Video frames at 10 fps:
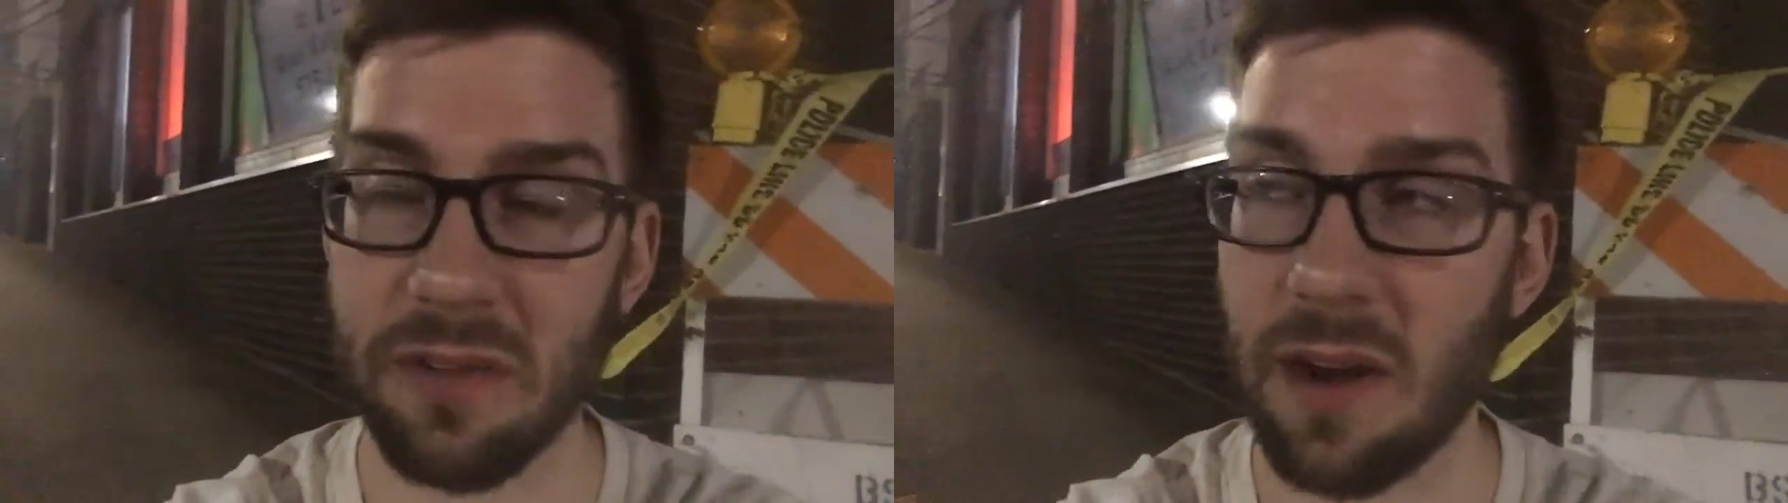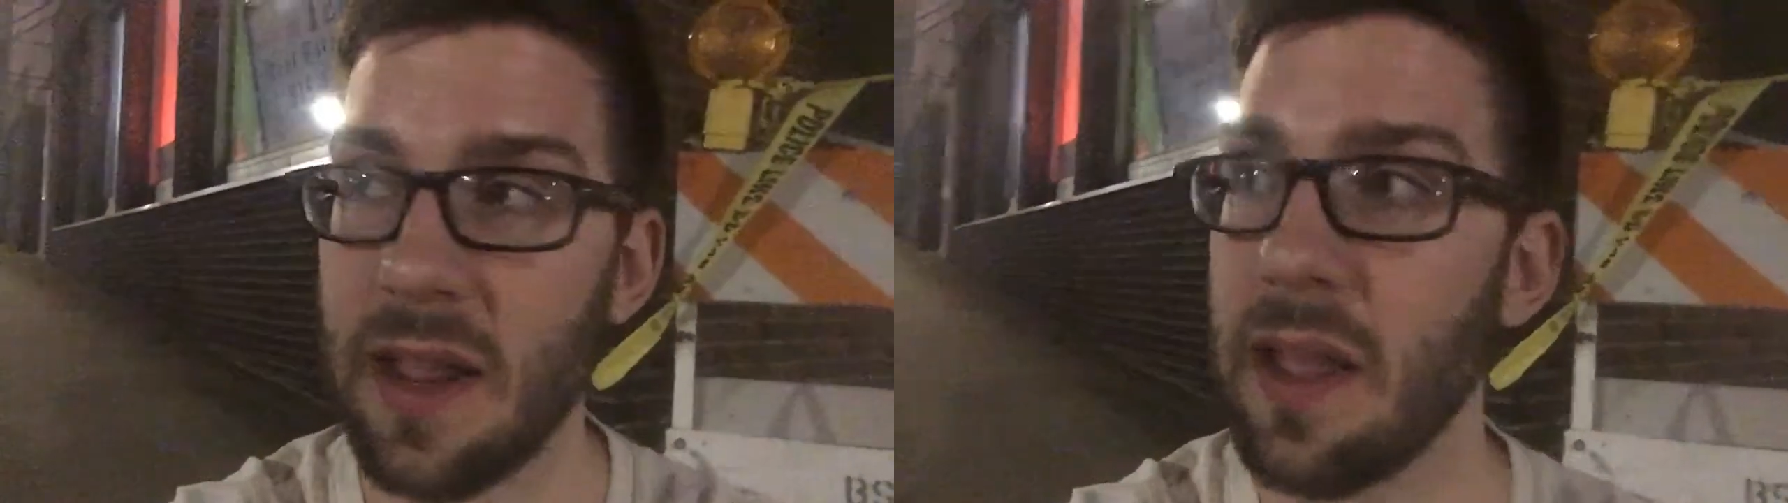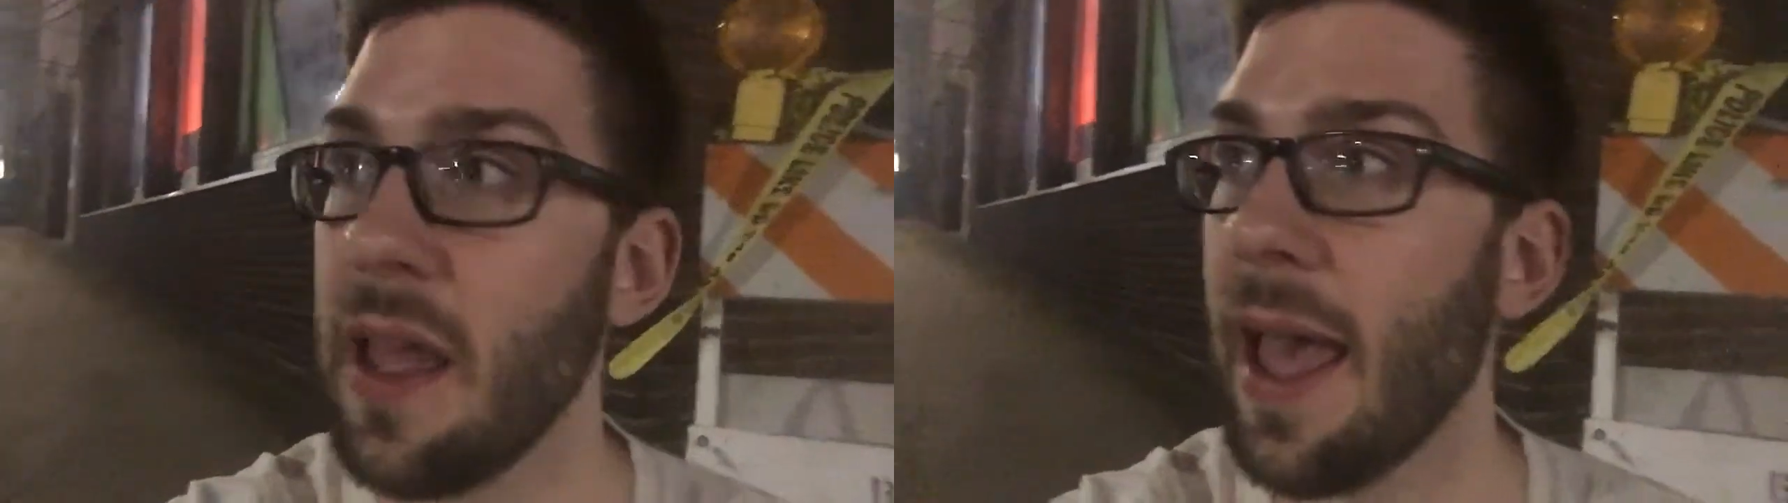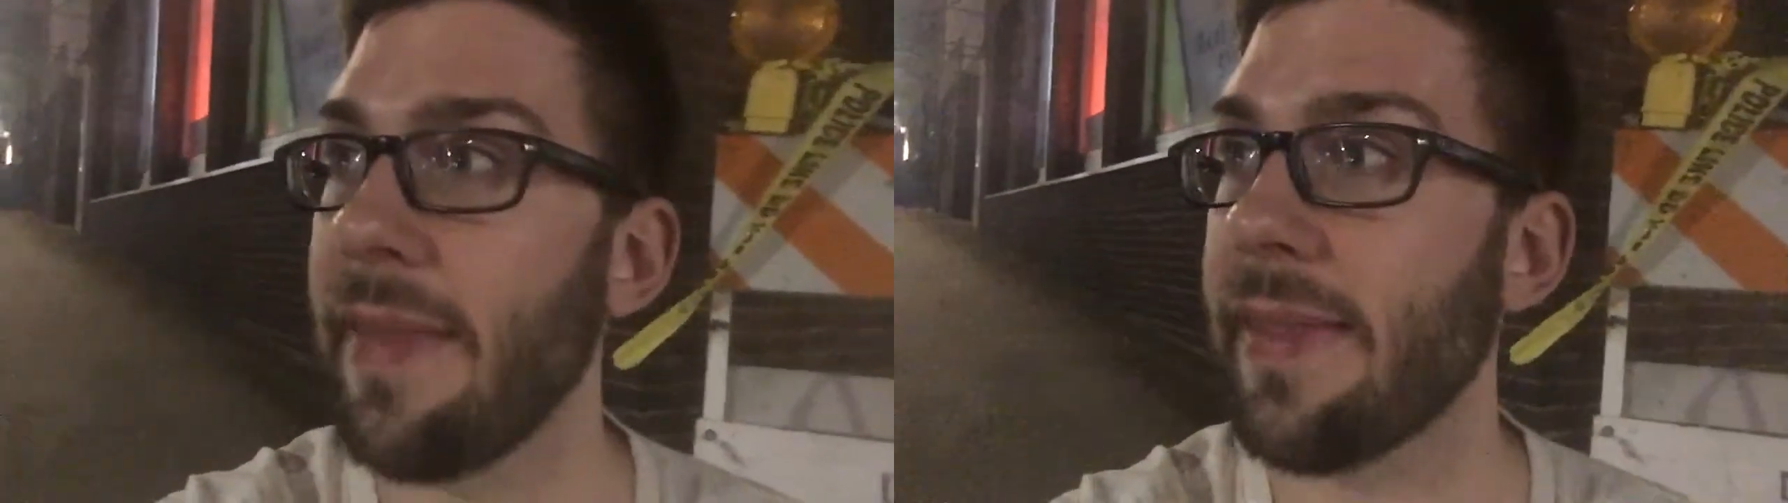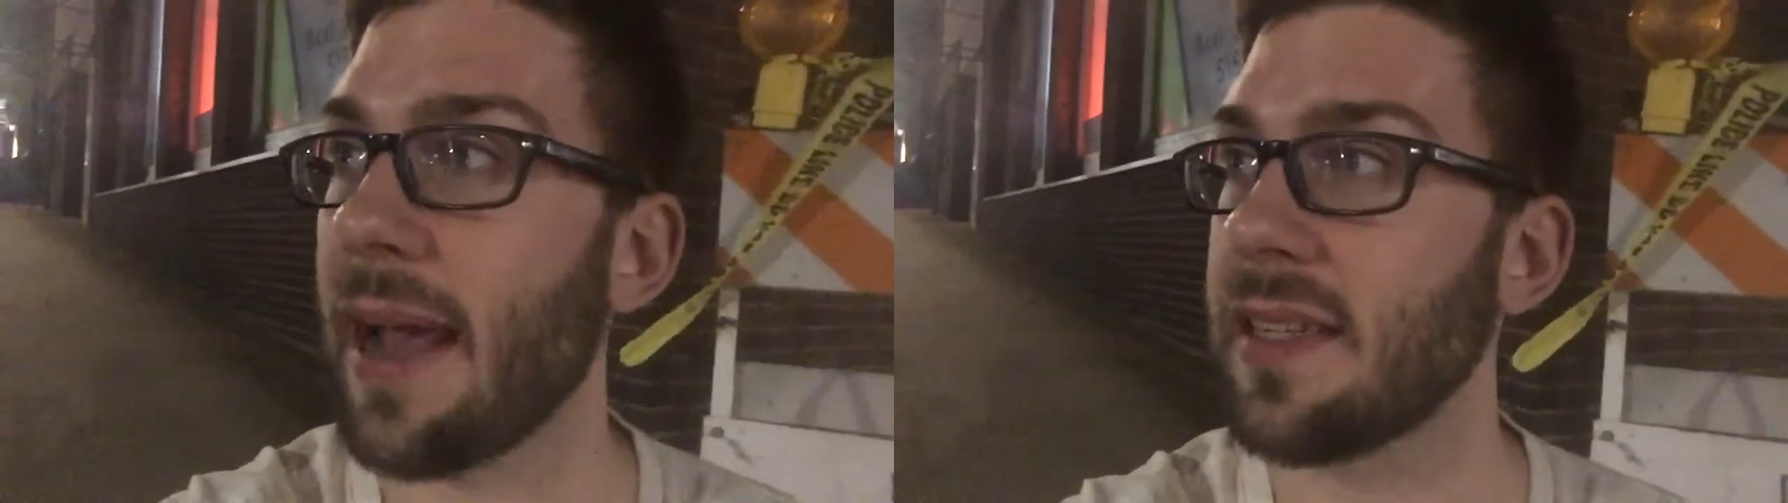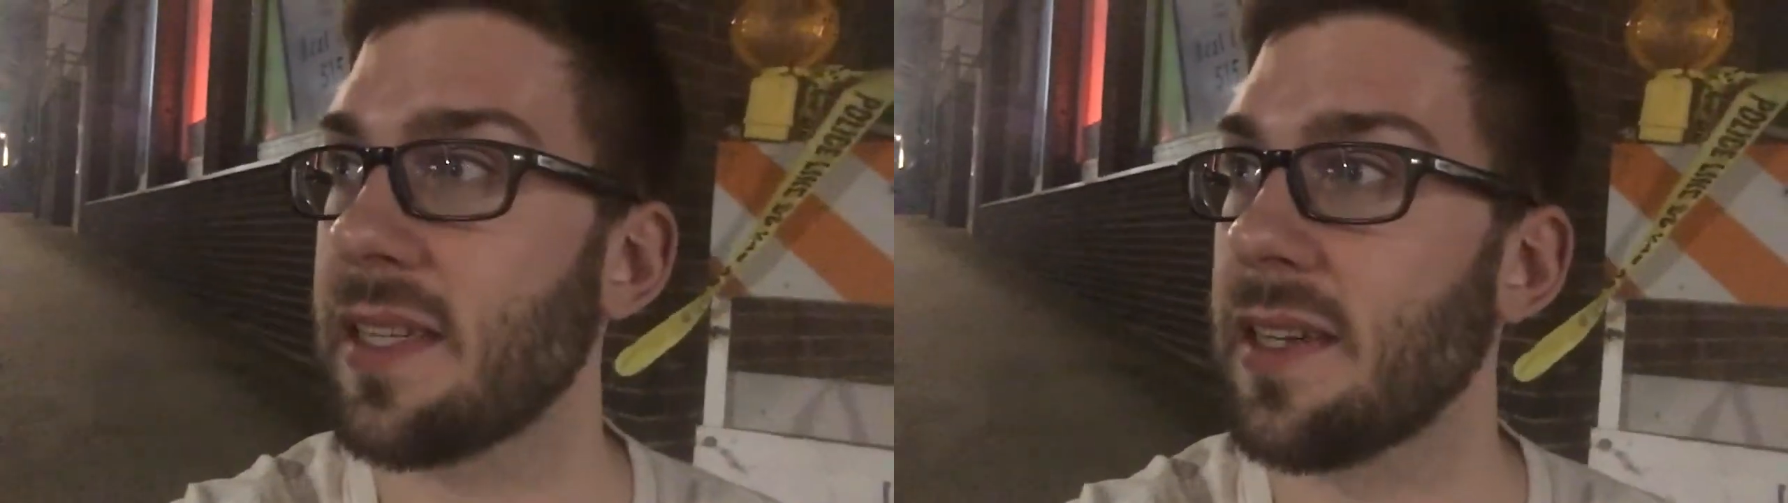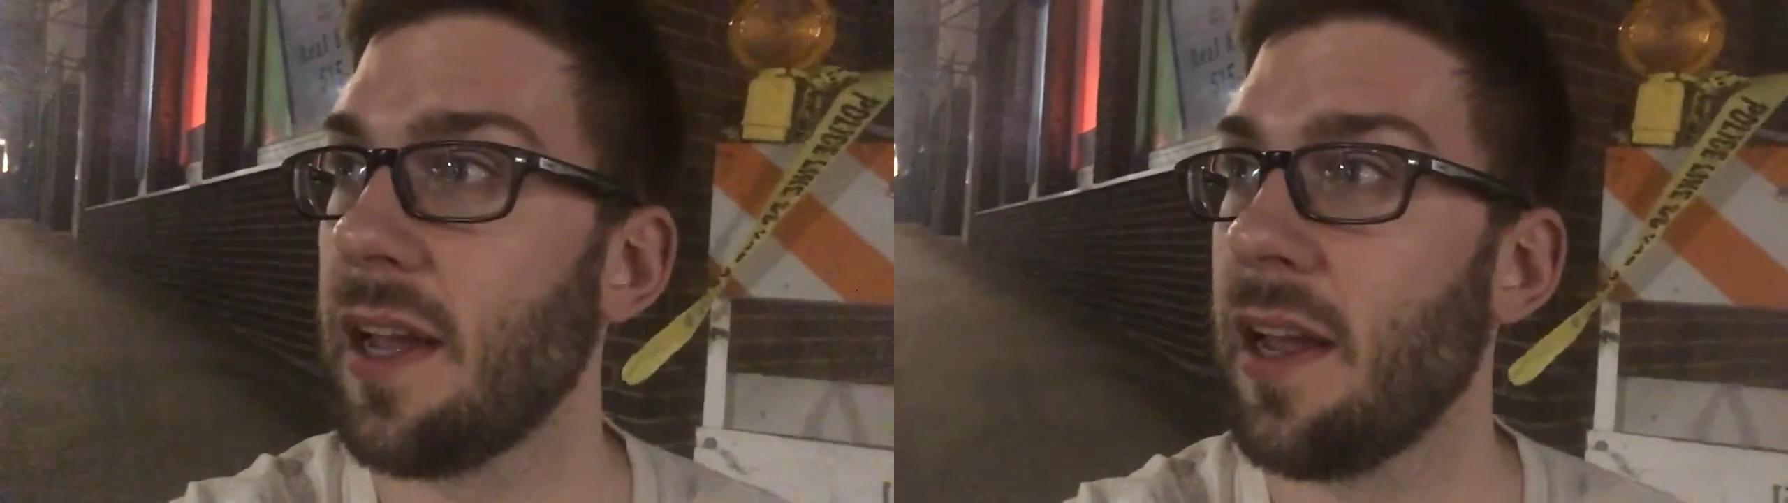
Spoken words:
right? And that's